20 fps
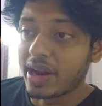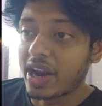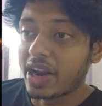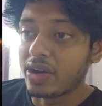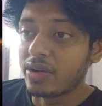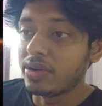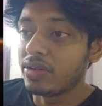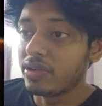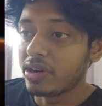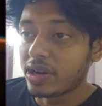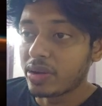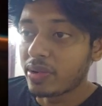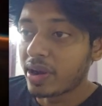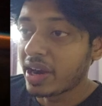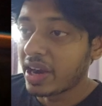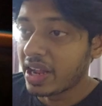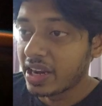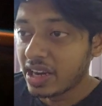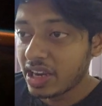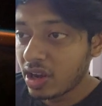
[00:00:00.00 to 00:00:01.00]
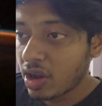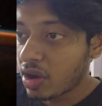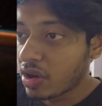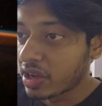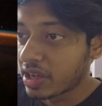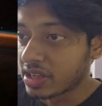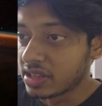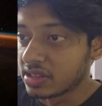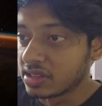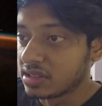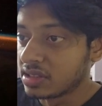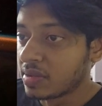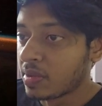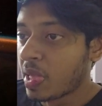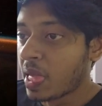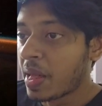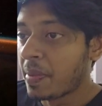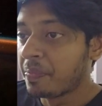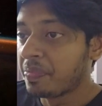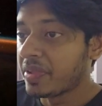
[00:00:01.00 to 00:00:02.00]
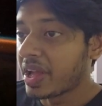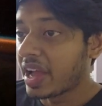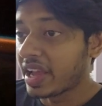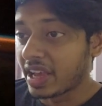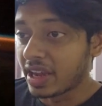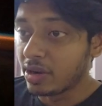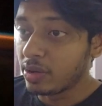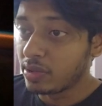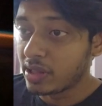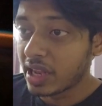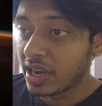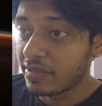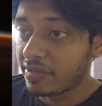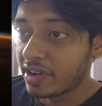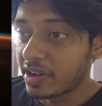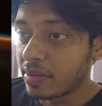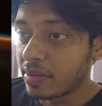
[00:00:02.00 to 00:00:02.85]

I don't require any logins. I can do that if I